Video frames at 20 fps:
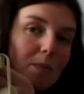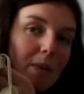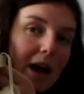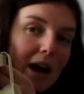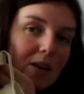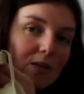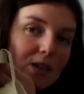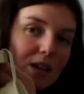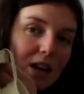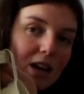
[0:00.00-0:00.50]

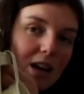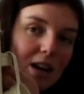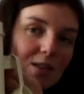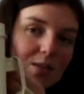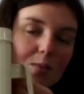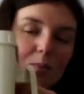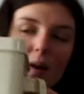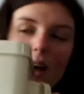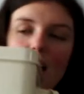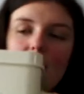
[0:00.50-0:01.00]
powder
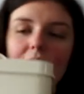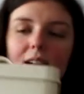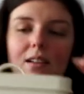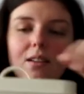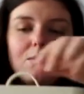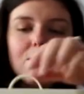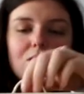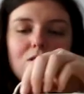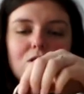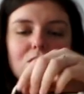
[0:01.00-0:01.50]
as well,
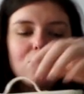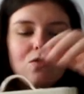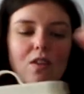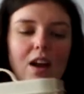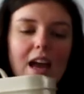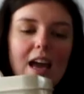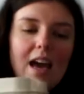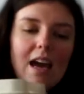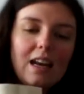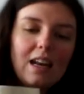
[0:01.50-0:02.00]
which is
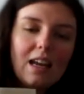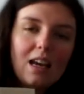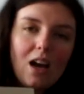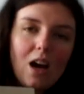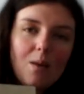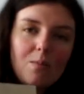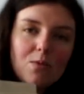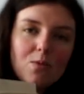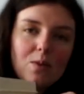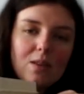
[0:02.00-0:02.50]
great. And it
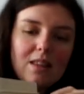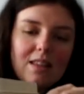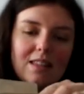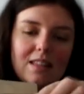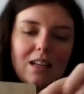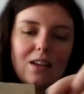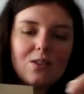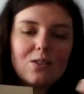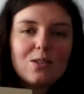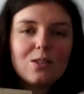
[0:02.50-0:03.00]
comes with this
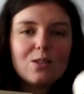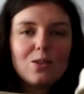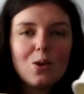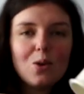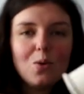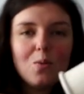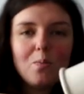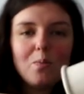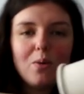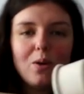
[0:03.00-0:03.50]
little
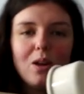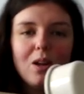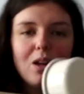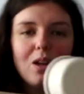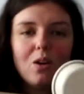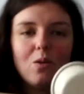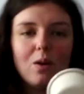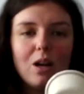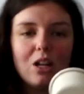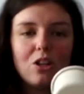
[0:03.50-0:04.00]
scoop,
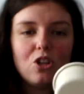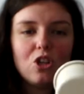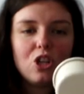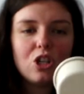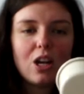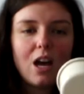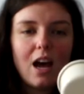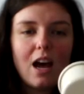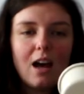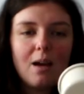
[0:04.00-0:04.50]
which
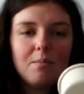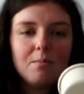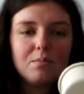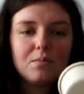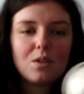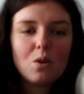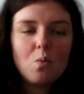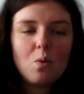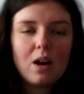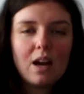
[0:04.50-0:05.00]

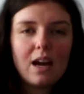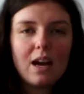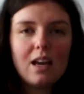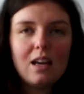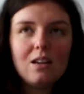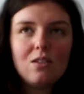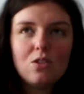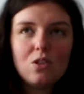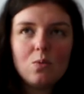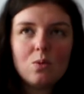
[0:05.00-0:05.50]
when
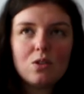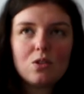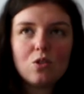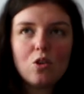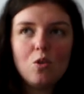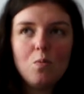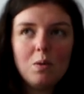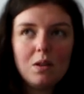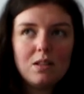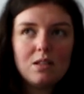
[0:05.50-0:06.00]
I do a
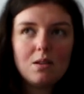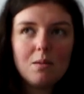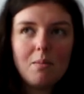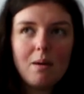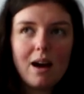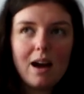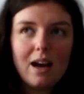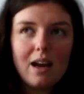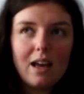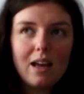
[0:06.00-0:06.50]
scoop into
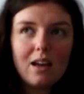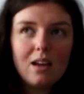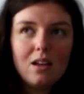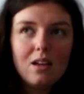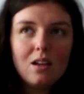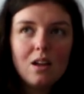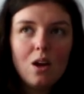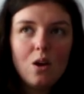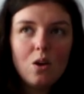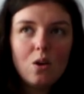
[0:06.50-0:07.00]
my
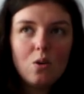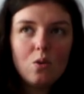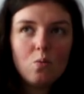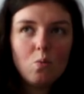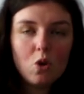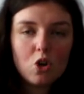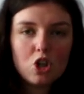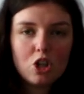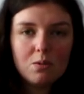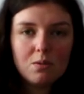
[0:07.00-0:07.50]

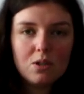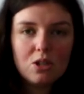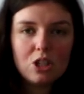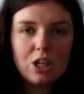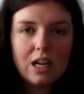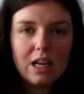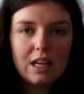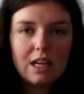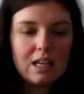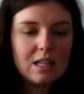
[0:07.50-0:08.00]
washing
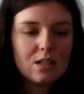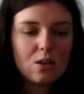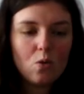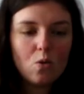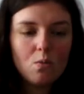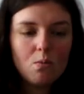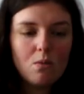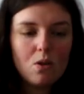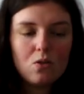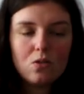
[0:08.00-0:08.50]
machine, it's
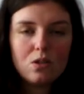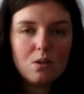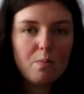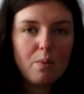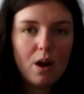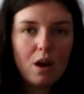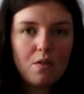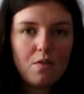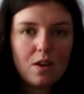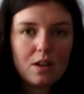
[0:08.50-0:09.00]
almost the
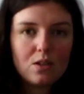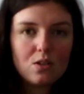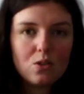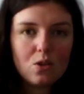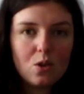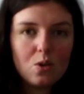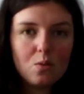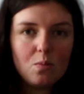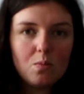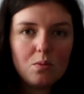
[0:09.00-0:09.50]
perfect
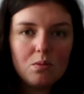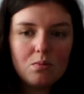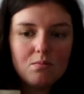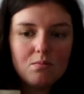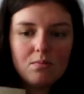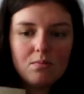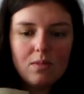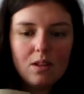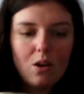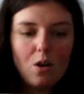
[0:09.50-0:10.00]
scoop
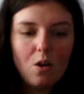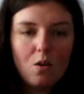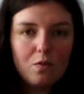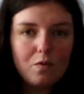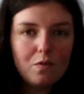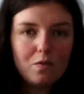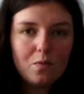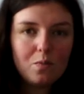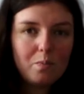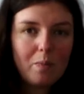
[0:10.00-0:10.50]

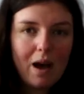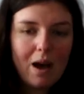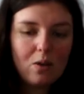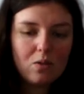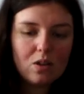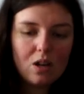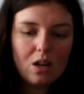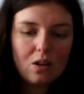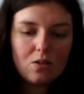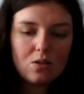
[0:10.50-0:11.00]
of
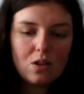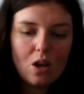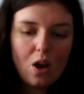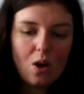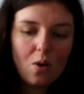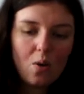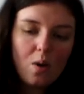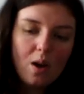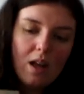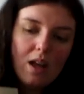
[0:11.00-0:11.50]
powder,
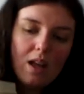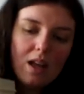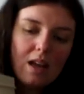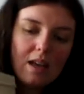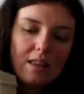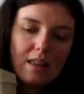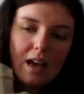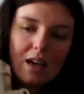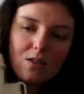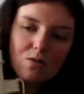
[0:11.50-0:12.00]
so
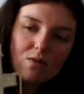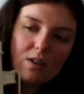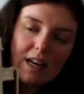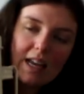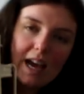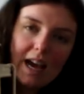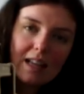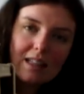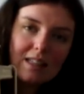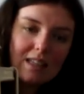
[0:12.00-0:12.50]
that's
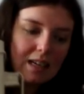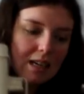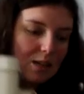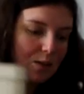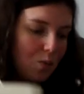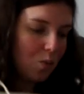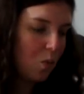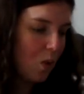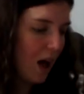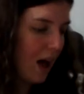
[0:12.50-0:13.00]
really handy
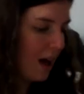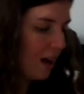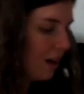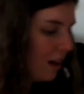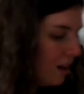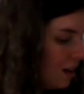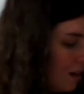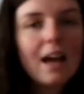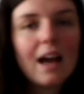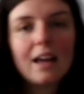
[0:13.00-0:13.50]
as
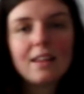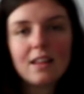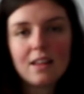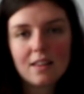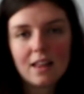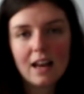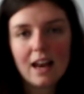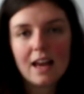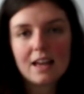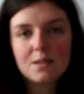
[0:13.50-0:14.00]
well. And then
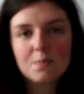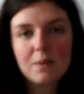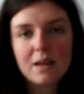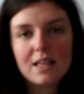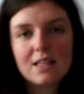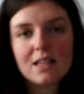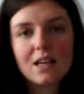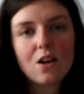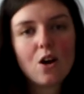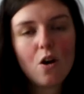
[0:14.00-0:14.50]
the last
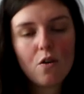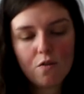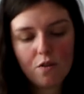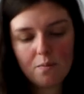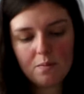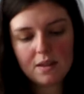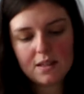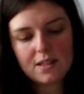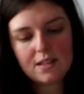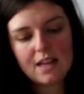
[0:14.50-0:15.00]
piece I got
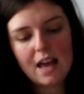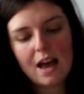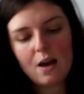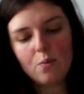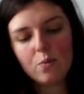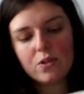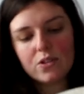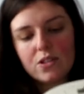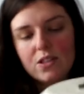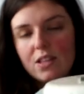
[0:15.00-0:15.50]
from this
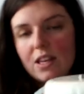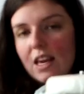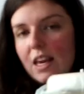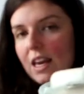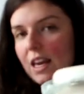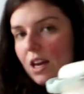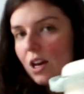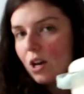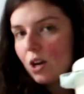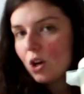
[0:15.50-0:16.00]
set was
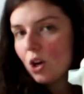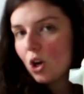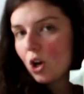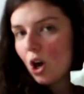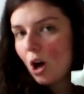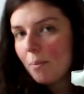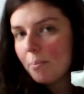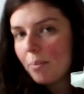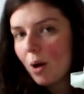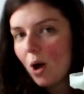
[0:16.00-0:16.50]
the
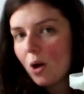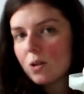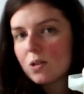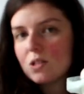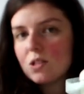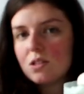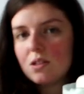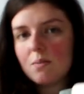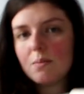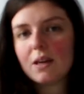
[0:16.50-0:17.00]

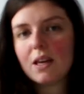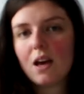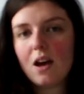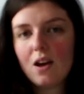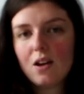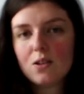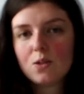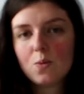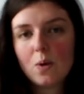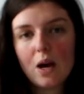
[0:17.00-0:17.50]
compost,
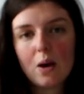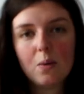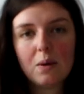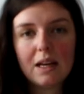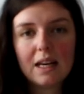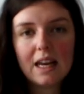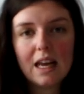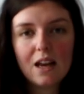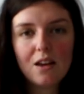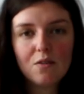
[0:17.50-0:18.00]
because where we
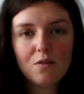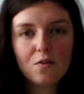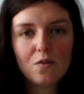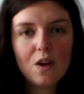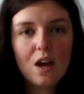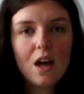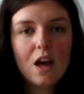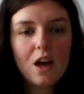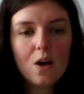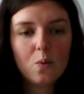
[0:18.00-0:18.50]
live
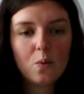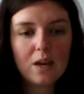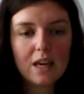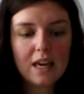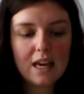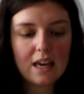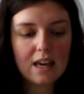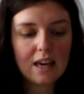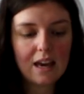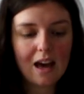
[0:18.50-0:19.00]

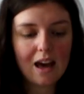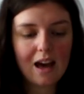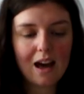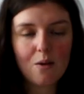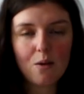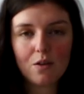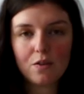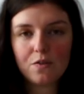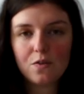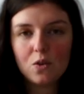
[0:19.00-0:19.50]
we get
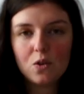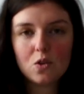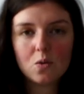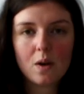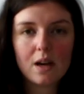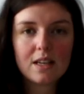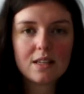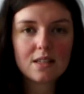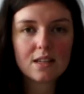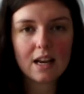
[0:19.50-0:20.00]
our food waste